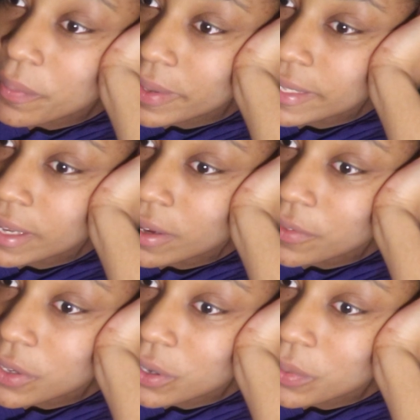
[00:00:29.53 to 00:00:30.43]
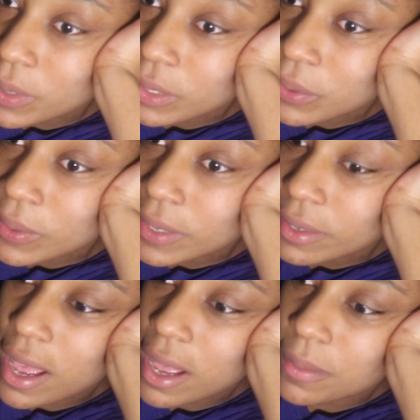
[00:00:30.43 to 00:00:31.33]
myself, you know what, Lord,
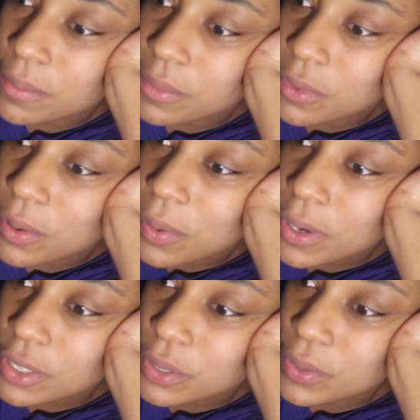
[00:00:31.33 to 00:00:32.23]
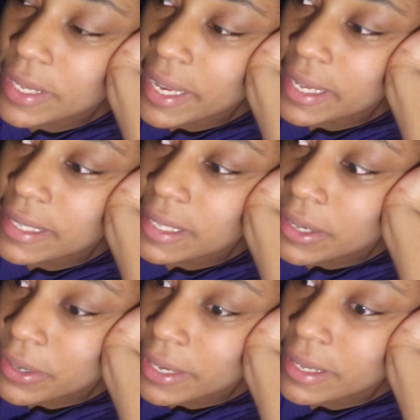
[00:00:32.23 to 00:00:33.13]
I'm going to take
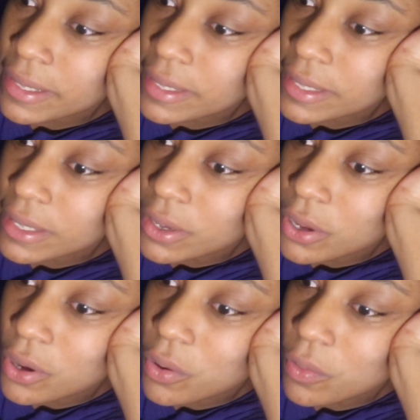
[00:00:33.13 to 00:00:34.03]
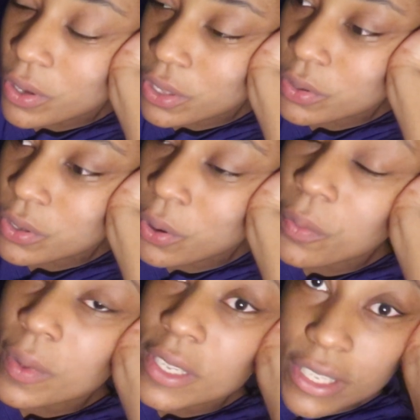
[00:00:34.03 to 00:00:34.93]
serious what you told
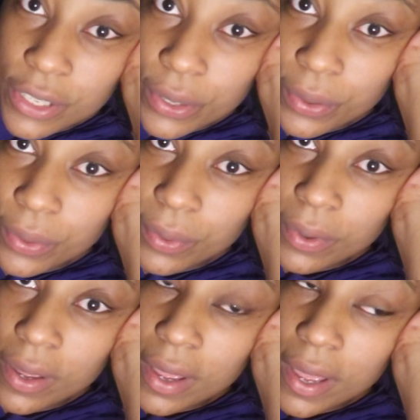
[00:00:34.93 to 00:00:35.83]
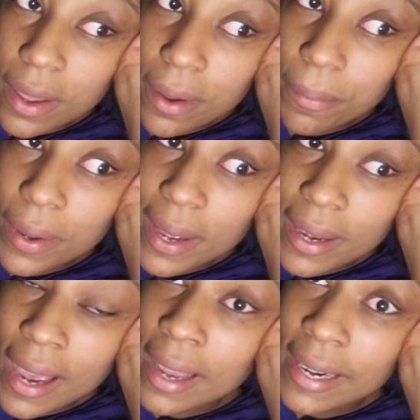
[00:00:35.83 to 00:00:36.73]
me to do. But
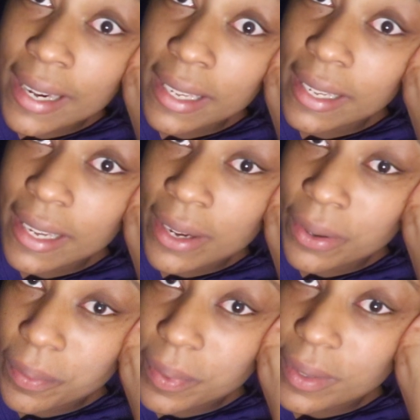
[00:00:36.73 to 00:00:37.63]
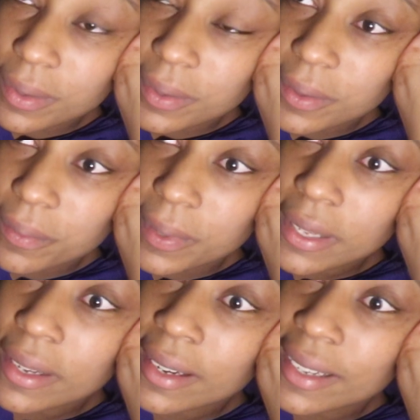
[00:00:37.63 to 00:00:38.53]
God, I need help
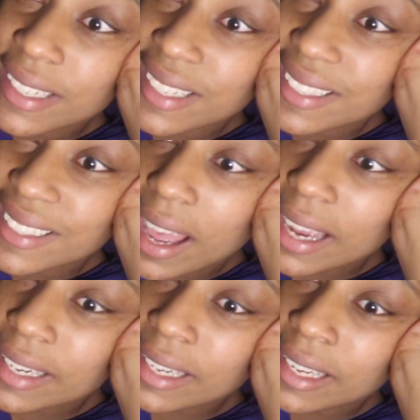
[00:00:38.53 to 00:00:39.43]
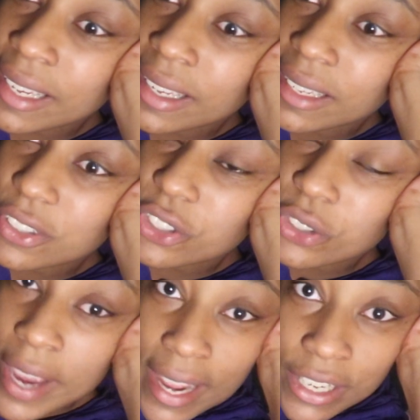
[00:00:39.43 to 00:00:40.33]
because I need
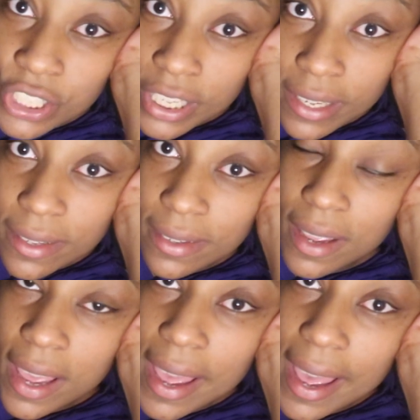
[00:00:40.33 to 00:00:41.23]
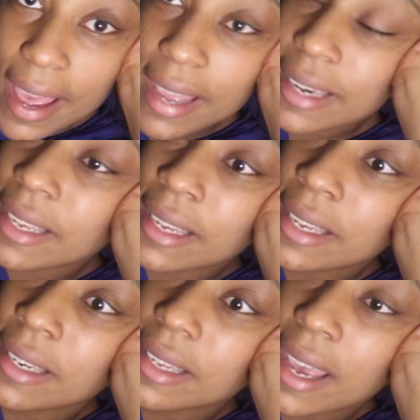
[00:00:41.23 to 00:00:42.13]
strategy. I
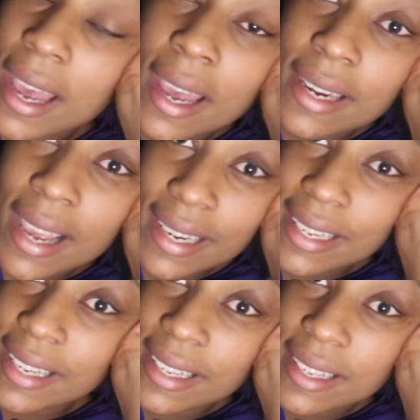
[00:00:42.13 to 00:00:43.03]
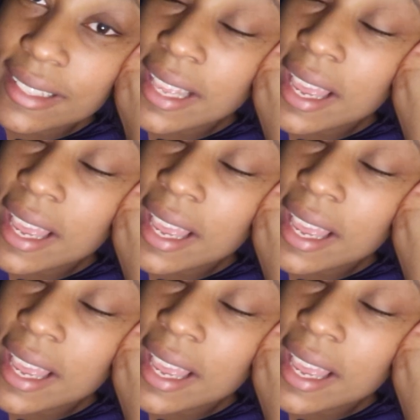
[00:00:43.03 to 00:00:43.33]
need God ideas.